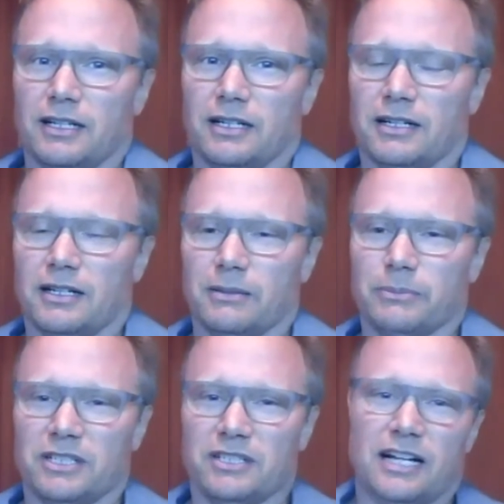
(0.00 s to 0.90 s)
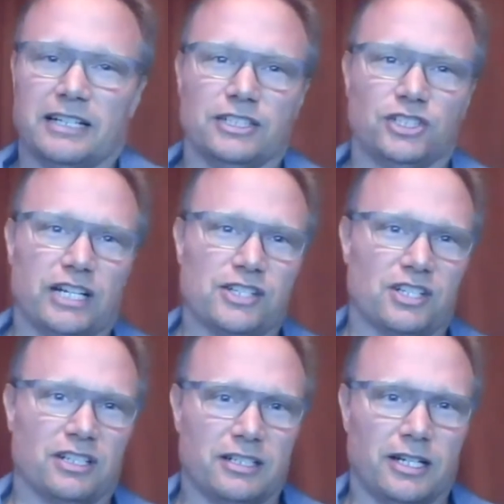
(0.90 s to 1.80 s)
Uh, the donkey chasing
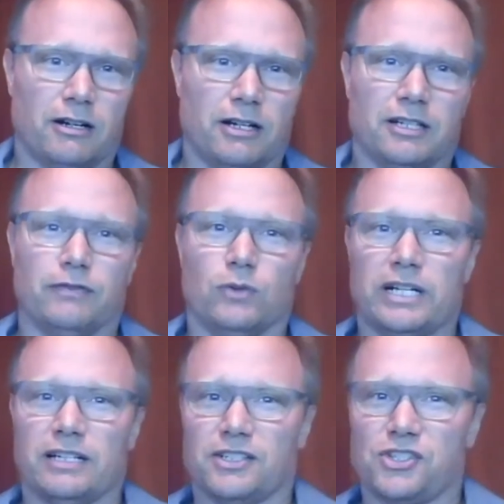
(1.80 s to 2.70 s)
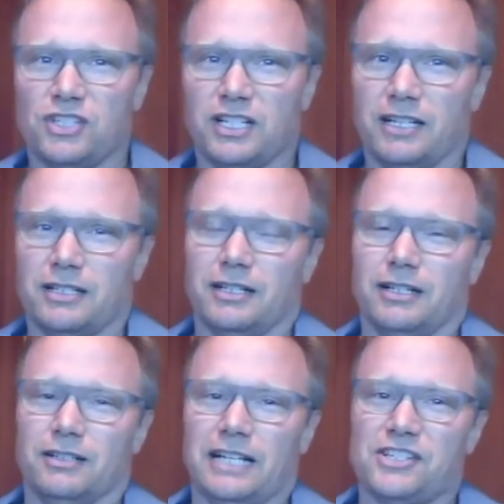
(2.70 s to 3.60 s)
the carrot and avoiding the stick, you
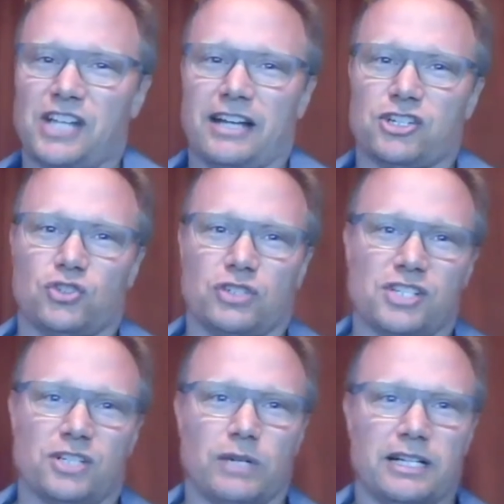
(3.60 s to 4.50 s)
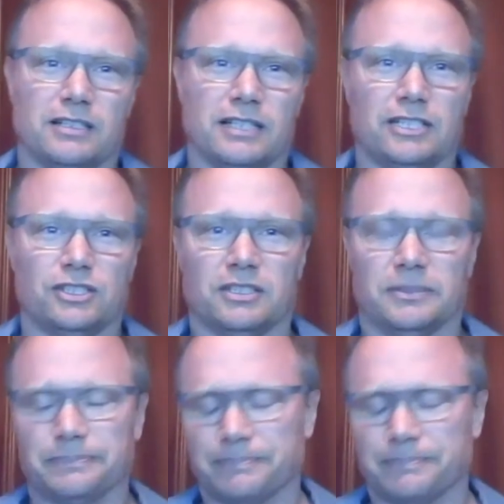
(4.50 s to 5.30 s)
know, that's extrinsic regulation.